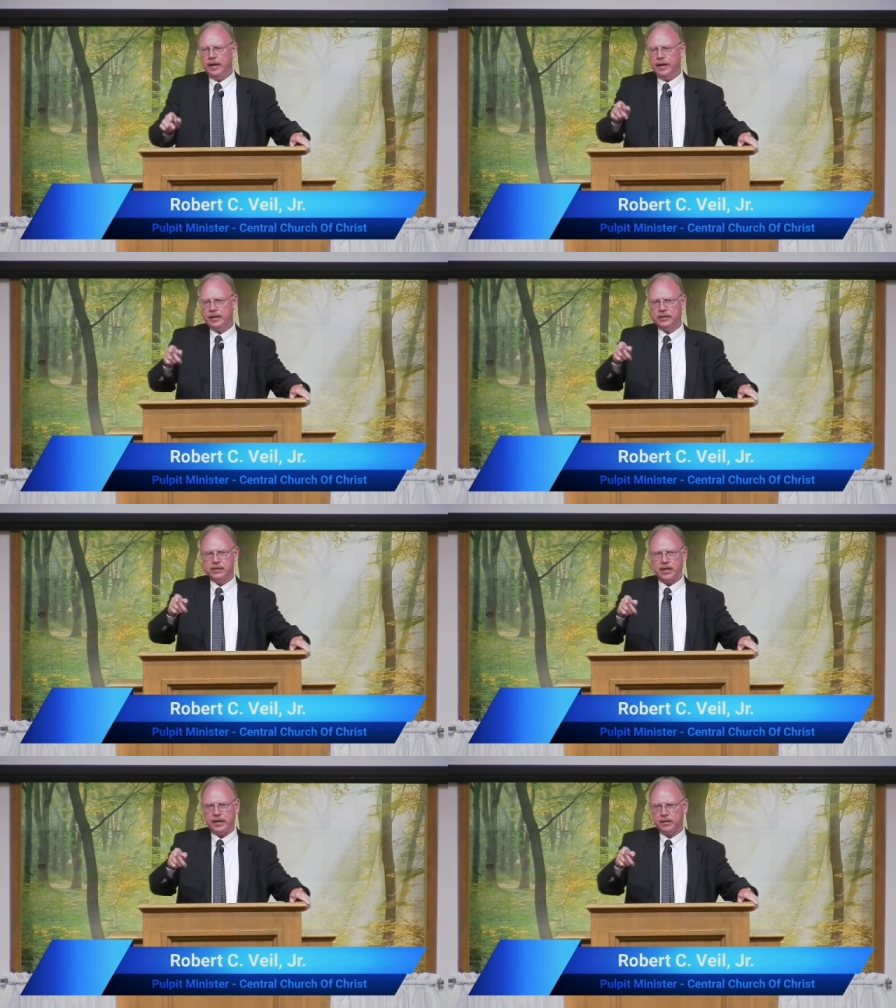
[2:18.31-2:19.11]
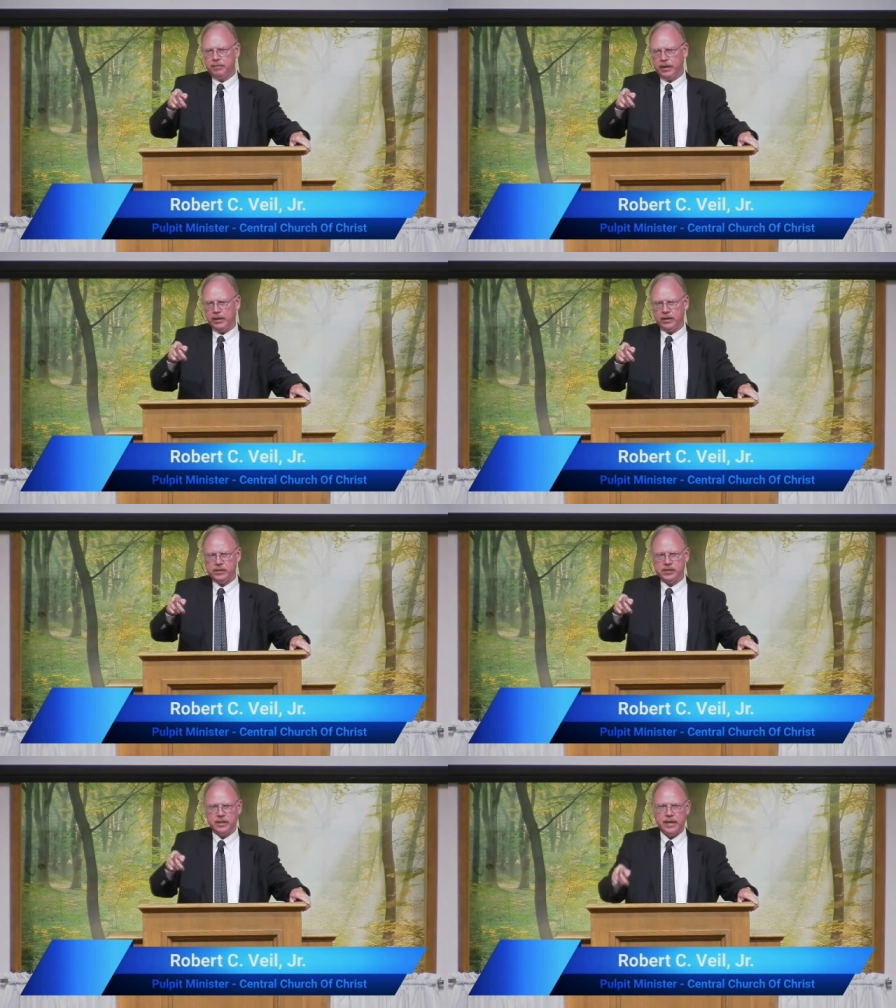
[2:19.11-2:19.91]
I can I could barely
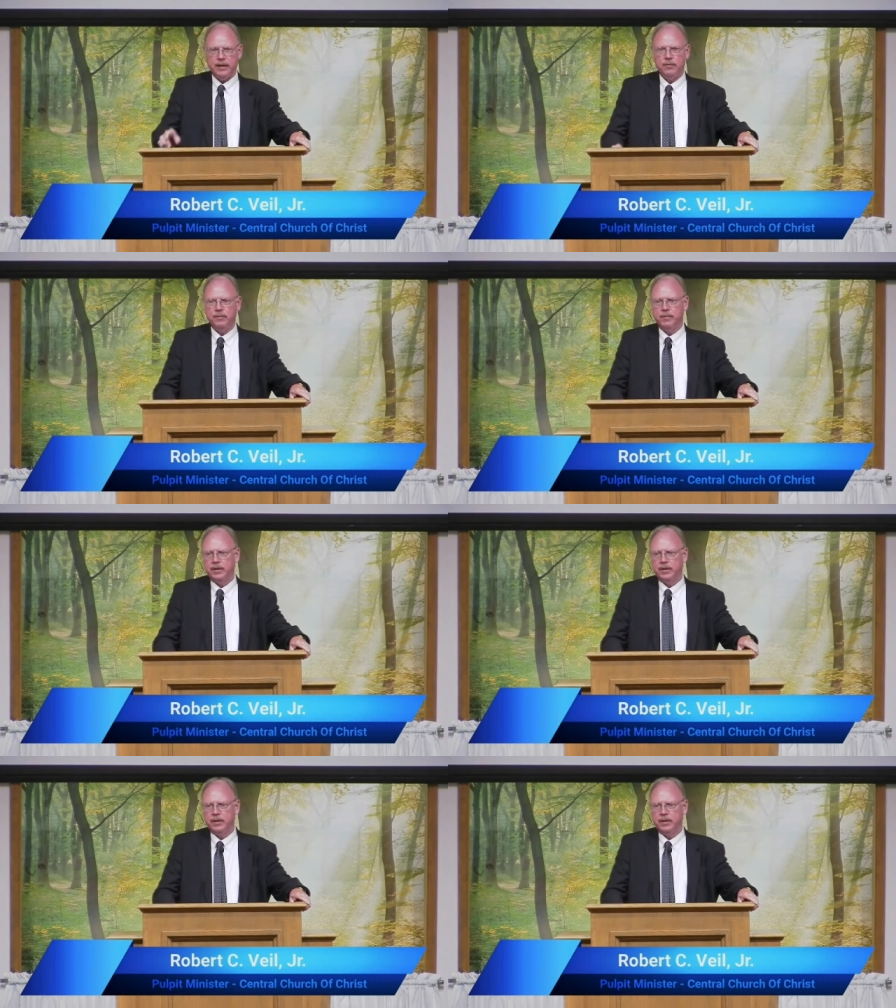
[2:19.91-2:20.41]
see that one,